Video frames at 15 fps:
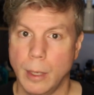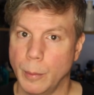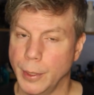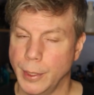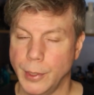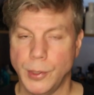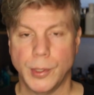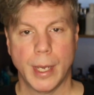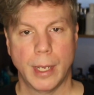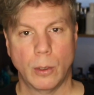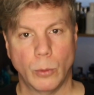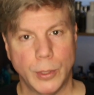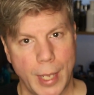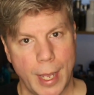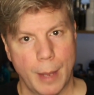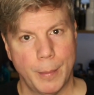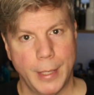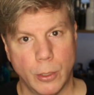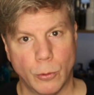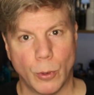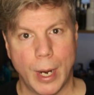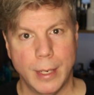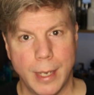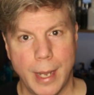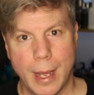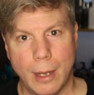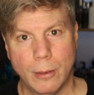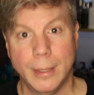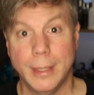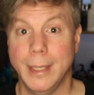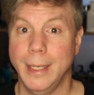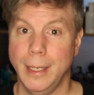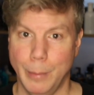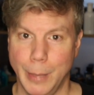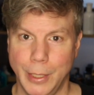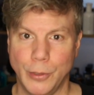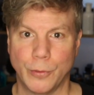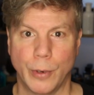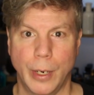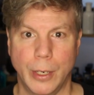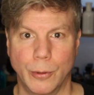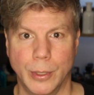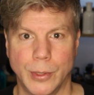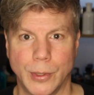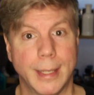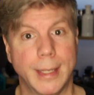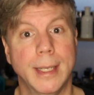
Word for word: but this is kind of what's happening right now in men's fragrance.